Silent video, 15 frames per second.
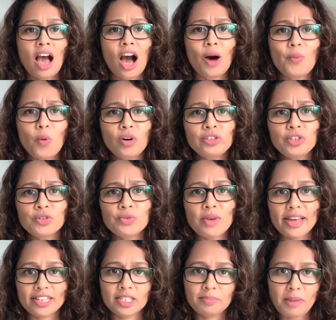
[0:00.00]
I want you to
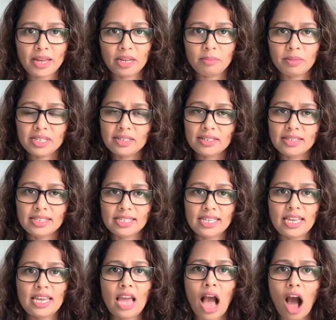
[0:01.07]
experiment and see